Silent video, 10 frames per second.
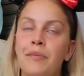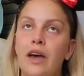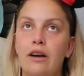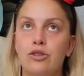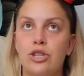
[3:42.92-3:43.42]

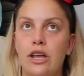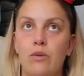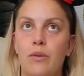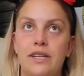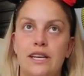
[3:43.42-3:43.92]
I'll just tell you
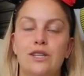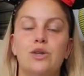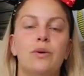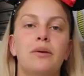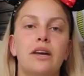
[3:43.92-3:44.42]
what we did.
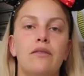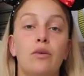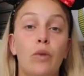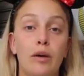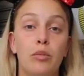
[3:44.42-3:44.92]
So we were
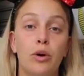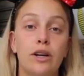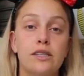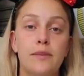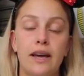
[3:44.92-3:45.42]
given
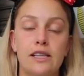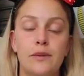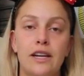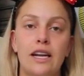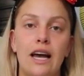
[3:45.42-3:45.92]
whiteboards, my
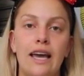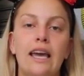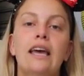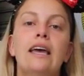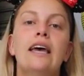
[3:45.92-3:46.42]
husband and I,